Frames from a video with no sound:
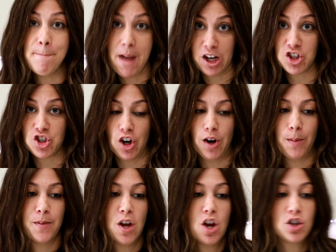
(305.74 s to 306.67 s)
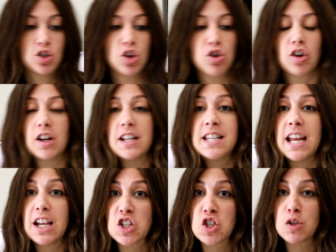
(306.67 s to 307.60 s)
mixture. So you're going to
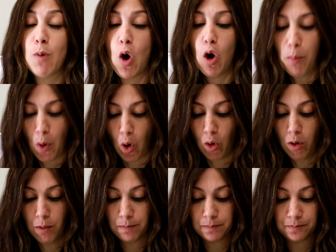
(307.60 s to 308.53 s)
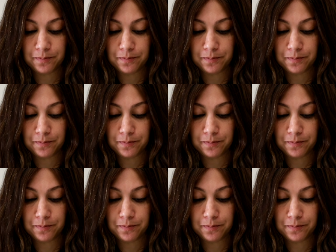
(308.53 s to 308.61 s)
take a small bowl